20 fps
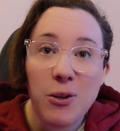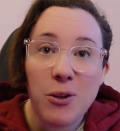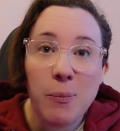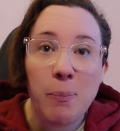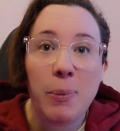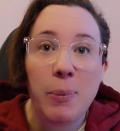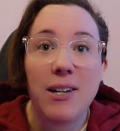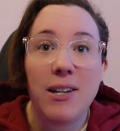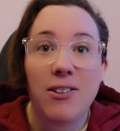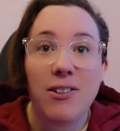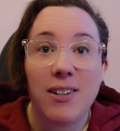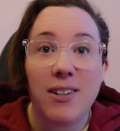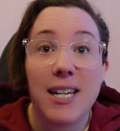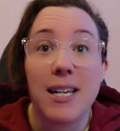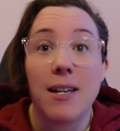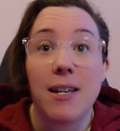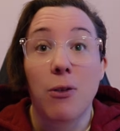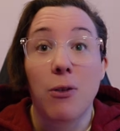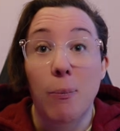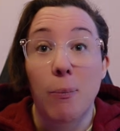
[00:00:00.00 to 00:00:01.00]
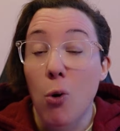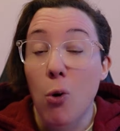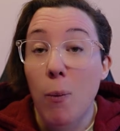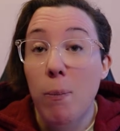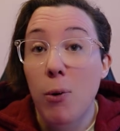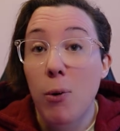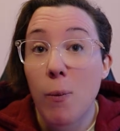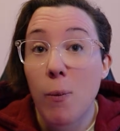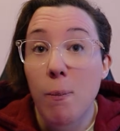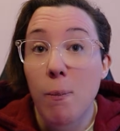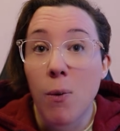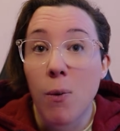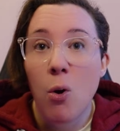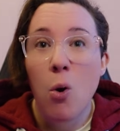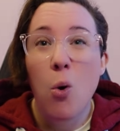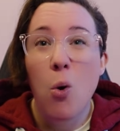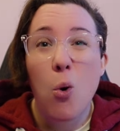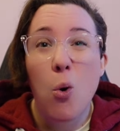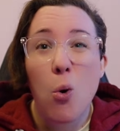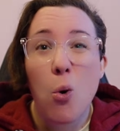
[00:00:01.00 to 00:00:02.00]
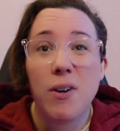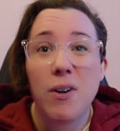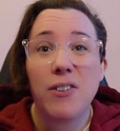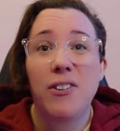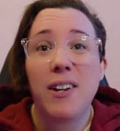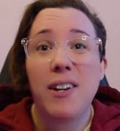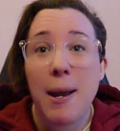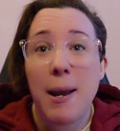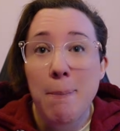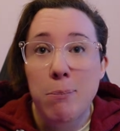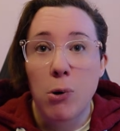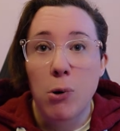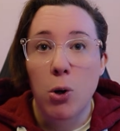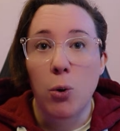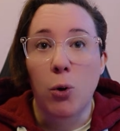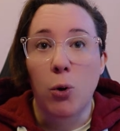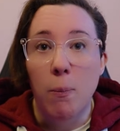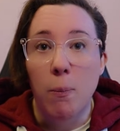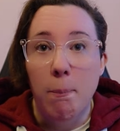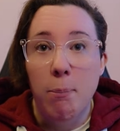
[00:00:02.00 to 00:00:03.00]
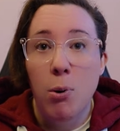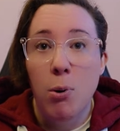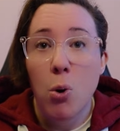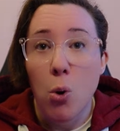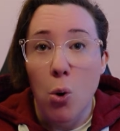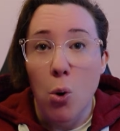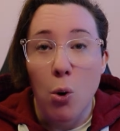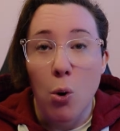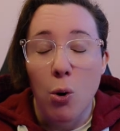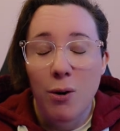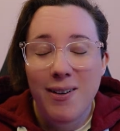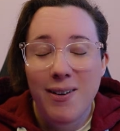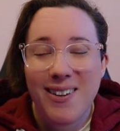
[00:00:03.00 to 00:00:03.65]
the PC the problem or is it a broken port?